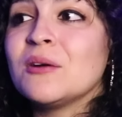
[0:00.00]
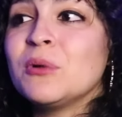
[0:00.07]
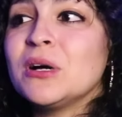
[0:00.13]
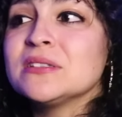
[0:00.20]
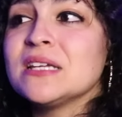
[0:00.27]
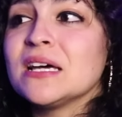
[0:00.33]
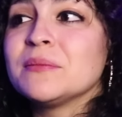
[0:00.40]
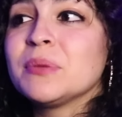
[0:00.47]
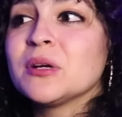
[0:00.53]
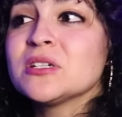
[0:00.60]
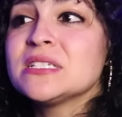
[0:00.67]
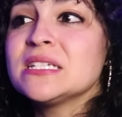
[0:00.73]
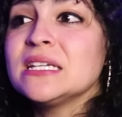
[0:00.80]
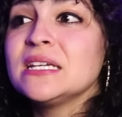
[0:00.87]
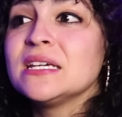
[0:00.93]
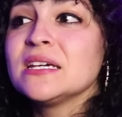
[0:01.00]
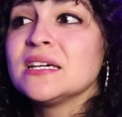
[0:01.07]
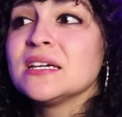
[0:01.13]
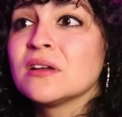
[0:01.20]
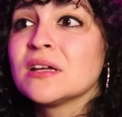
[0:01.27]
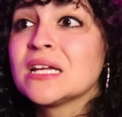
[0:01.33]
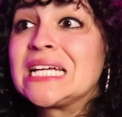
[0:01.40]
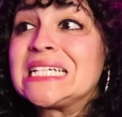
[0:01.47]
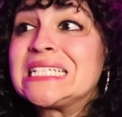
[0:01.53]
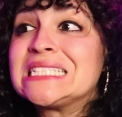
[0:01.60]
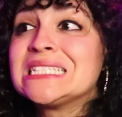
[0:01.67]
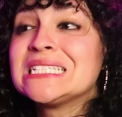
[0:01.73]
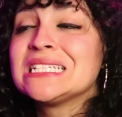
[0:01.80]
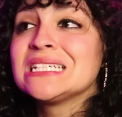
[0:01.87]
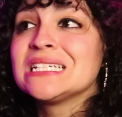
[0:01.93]
Well done, Percy. I
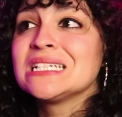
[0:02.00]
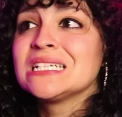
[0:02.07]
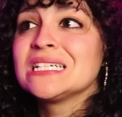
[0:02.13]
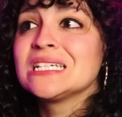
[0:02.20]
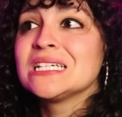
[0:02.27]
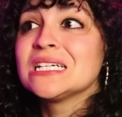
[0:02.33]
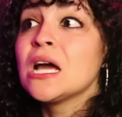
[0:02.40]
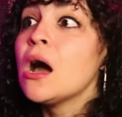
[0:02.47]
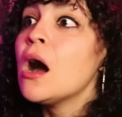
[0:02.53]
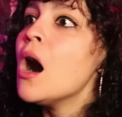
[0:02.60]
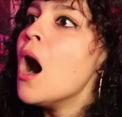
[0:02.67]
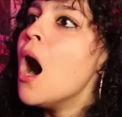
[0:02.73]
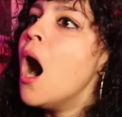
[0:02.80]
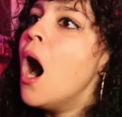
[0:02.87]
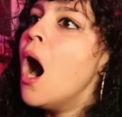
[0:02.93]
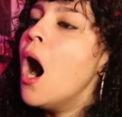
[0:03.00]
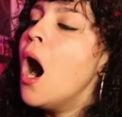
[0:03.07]
wanted you to know it was me.